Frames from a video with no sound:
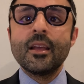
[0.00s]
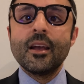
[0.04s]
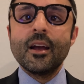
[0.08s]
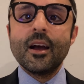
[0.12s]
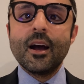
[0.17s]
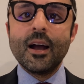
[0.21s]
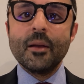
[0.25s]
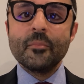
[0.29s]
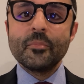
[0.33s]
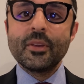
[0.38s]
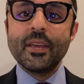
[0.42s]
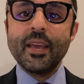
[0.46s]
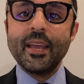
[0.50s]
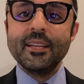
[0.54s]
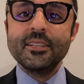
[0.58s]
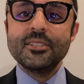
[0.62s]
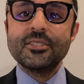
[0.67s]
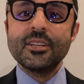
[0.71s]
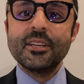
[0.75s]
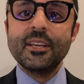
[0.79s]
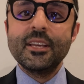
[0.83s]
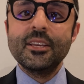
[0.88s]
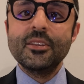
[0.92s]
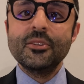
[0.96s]
I'm keen
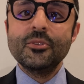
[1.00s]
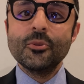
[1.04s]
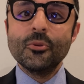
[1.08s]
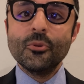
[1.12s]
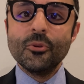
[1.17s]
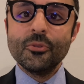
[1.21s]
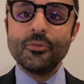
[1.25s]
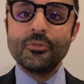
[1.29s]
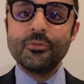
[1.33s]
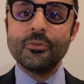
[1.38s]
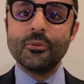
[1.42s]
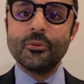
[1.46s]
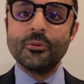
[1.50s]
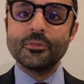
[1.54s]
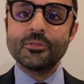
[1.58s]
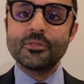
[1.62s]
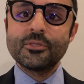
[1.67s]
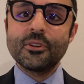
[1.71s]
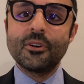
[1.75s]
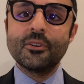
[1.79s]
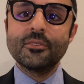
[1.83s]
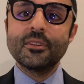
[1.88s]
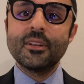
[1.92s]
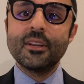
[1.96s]
to hear your thoughts
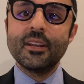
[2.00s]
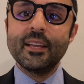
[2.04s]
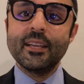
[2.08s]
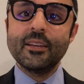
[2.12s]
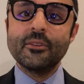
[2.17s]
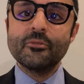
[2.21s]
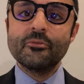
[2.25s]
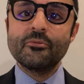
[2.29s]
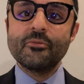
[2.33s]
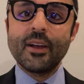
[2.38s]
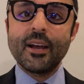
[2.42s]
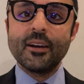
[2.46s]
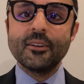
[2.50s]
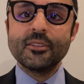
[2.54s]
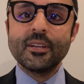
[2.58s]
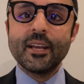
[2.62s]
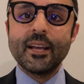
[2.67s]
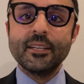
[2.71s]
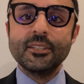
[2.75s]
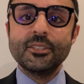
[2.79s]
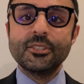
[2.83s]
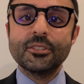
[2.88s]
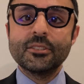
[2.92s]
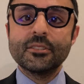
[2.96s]
on the legal
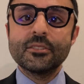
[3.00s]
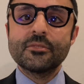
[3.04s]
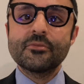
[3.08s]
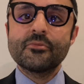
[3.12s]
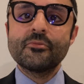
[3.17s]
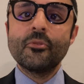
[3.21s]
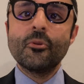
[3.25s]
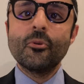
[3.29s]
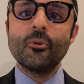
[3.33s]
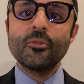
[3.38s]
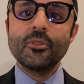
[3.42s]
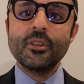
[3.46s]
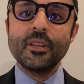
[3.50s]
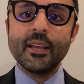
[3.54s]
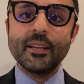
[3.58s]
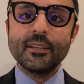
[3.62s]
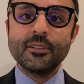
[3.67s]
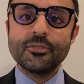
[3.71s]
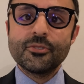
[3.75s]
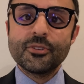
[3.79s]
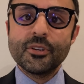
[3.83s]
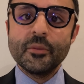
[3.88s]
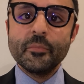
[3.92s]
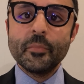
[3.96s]
foundations for the
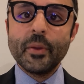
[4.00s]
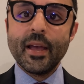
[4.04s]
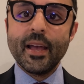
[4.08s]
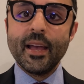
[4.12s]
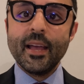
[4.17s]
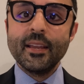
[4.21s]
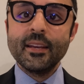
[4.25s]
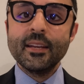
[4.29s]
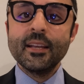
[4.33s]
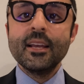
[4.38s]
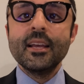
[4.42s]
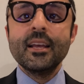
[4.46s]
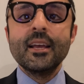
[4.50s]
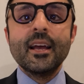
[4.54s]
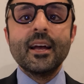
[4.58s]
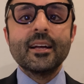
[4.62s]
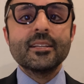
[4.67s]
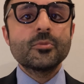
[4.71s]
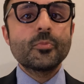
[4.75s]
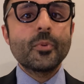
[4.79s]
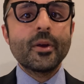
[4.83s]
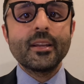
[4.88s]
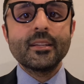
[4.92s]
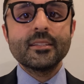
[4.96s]
entry ban,
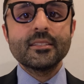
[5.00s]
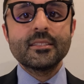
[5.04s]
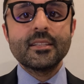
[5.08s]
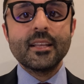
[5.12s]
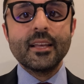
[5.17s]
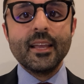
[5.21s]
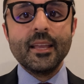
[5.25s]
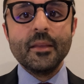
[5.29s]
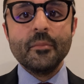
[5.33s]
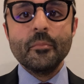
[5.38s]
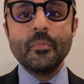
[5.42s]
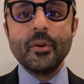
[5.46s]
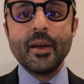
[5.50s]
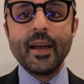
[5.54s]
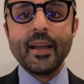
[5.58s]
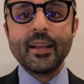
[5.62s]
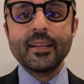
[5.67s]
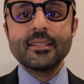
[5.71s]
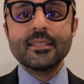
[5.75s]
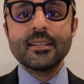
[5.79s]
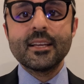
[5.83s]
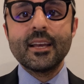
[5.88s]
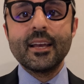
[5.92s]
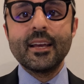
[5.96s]
as well as the
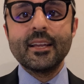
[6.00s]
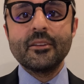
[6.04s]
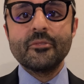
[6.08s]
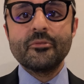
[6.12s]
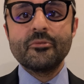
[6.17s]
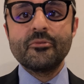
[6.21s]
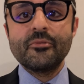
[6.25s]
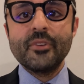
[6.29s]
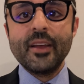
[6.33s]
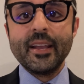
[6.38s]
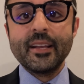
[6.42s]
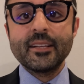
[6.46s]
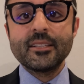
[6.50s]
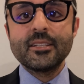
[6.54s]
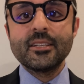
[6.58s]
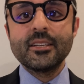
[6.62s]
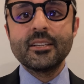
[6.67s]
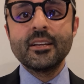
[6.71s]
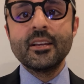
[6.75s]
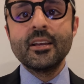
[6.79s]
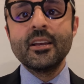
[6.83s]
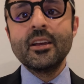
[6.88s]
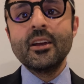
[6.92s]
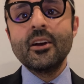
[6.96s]
impact and effect
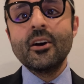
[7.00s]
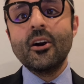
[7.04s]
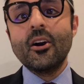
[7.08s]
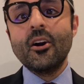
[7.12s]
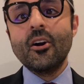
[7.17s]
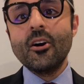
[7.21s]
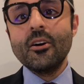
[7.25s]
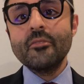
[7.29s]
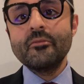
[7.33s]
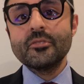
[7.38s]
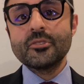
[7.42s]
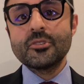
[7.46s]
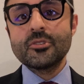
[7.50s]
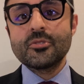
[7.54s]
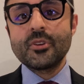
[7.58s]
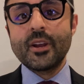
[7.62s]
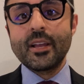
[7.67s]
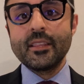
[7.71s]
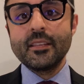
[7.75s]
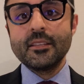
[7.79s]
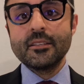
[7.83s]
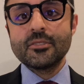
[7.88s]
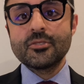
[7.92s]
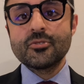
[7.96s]
of
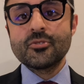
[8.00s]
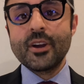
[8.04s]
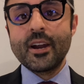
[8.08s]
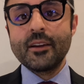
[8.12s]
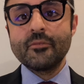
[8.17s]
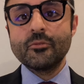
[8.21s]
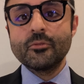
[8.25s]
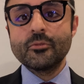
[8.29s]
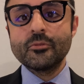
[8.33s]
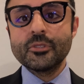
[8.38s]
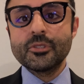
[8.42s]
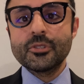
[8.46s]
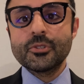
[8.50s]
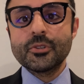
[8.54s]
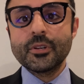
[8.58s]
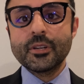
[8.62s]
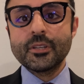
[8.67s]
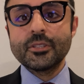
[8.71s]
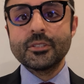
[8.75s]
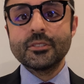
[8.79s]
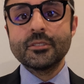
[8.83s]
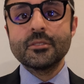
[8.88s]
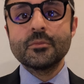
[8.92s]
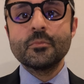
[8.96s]
Australia's travel
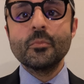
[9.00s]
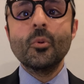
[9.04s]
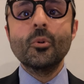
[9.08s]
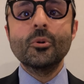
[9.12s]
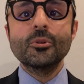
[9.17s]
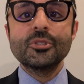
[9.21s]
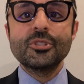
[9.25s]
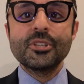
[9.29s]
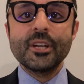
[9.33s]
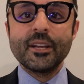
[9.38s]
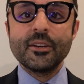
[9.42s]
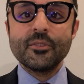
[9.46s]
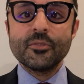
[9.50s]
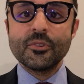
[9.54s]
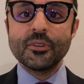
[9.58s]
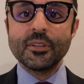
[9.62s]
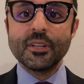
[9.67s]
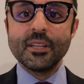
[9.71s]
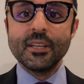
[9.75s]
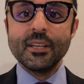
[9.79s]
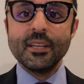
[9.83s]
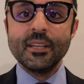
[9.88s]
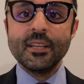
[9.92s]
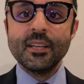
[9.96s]
restrictions more
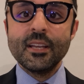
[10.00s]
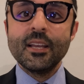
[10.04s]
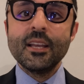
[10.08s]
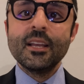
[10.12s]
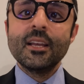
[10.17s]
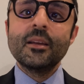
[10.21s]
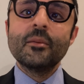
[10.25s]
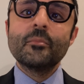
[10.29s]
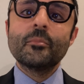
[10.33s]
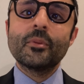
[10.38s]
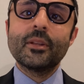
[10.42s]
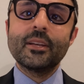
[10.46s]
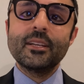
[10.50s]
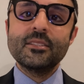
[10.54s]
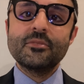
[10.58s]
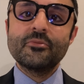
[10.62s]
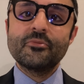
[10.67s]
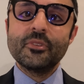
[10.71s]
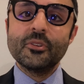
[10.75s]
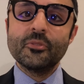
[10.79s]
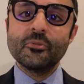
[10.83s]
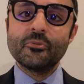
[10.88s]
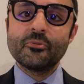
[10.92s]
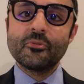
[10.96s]
generally. Please
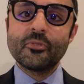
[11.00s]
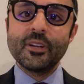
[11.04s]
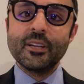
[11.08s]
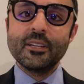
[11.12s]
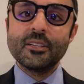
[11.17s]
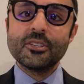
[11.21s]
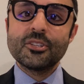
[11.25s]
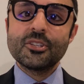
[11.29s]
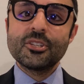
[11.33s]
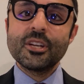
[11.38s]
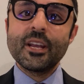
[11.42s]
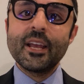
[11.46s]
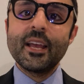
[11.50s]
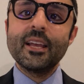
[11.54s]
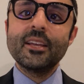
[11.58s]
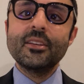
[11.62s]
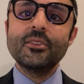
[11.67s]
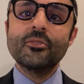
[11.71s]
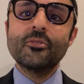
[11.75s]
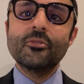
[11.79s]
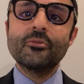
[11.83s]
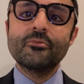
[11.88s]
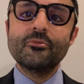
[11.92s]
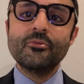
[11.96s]
feel free to share
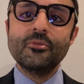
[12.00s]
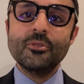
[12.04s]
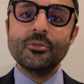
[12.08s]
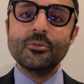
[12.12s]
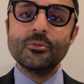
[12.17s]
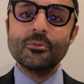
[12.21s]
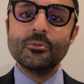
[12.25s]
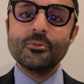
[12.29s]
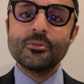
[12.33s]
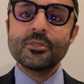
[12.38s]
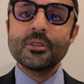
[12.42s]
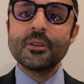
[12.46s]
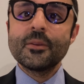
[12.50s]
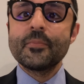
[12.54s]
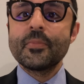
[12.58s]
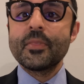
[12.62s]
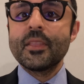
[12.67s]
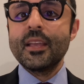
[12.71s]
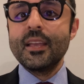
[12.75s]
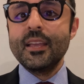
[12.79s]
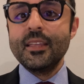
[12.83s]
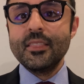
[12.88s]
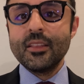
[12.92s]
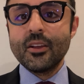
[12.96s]
your views
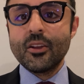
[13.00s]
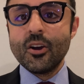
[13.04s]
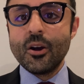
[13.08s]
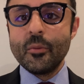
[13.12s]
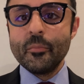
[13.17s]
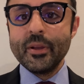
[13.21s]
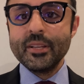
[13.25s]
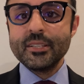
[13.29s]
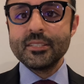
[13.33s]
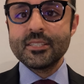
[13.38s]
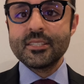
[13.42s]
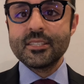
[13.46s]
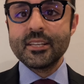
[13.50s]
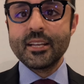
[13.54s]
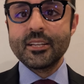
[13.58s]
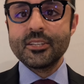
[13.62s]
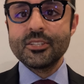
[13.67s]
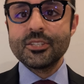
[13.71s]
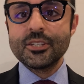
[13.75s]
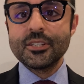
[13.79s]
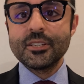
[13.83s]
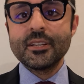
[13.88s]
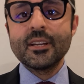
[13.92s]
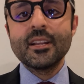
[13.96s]
in the comments
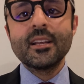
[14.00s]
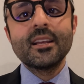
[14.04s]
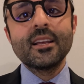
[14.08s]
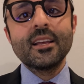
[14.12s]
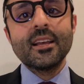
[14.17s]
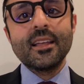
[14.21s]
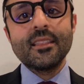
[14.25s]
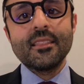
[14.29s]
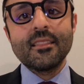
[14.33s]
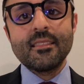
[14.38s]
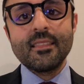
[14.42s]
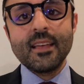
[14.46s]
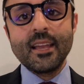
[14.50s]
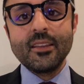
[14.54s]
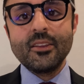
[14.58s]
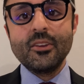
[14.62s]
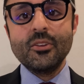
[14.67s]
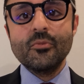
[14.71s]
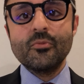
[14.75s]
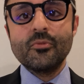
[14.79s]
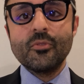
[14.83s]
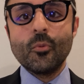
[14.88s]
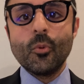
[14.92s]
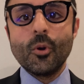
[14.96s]
section, and thank you
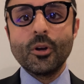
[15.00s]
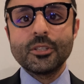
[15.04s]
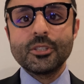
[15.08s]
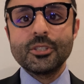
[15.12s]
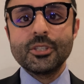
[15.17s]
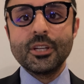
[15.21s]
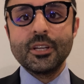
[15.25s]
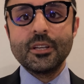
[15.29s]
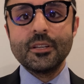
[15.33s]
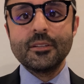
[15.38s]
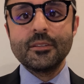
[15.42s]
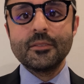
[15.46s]
for watching.